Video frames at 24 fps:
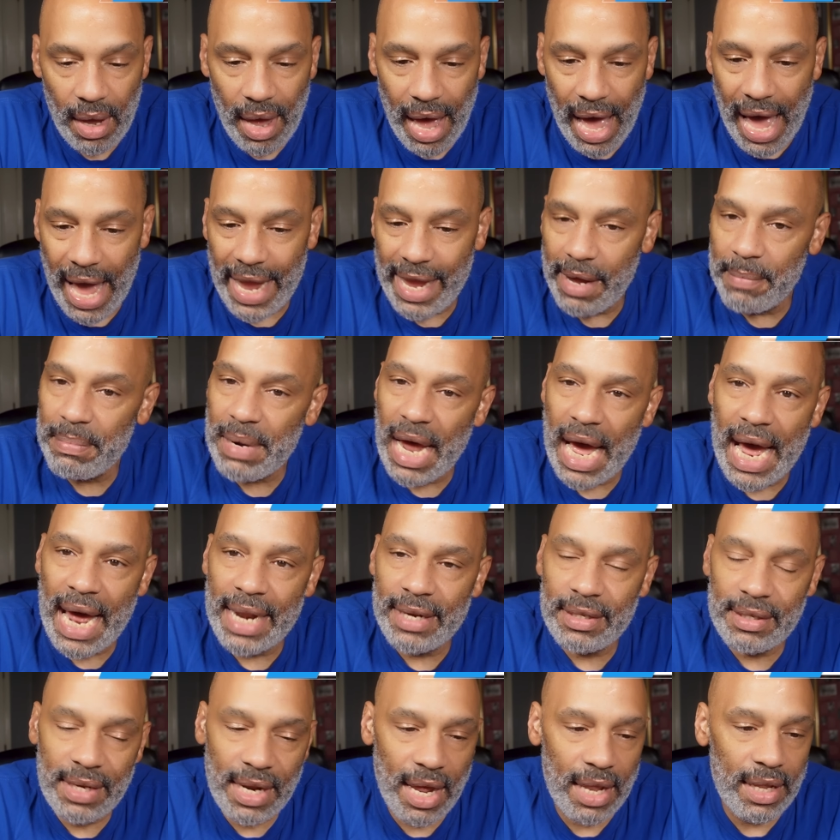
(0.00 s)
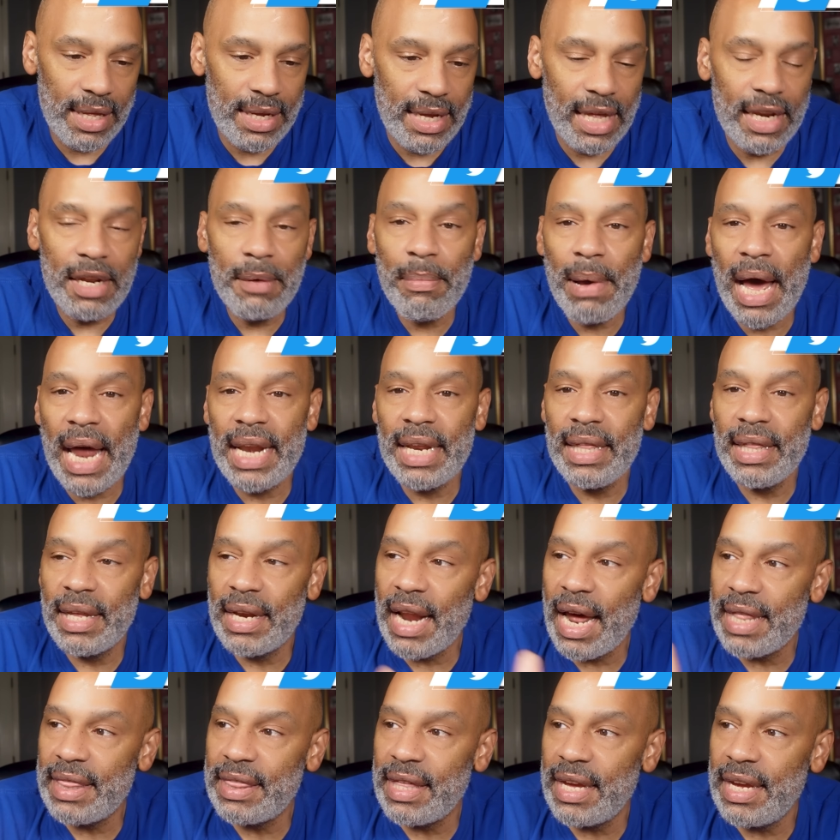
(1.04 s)
I am not telling anybody that
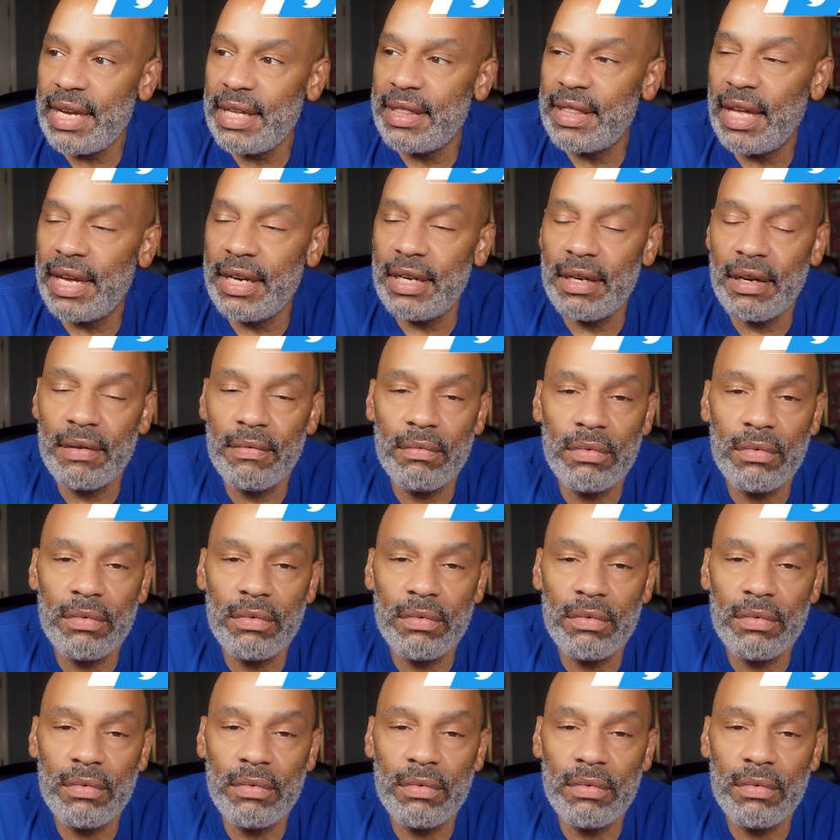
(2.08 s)
I think that